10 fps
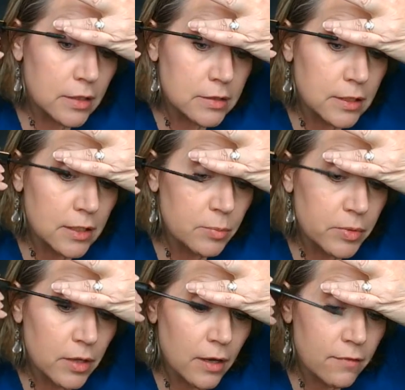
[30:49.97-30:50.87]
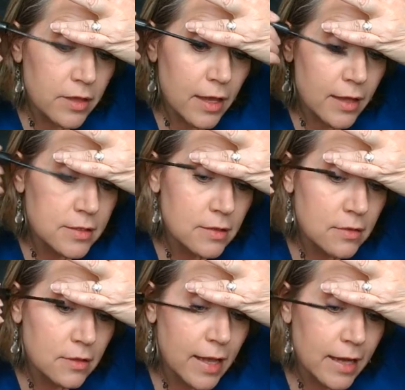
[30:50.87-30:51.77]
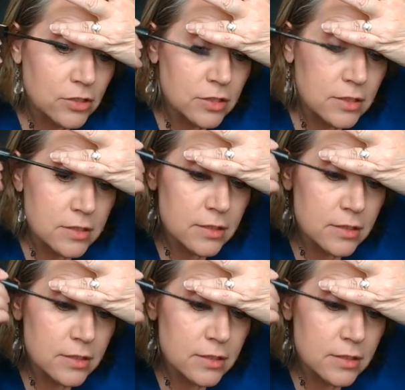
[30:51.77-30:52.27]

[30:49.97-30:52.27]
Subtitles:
tip of the ends of the lashes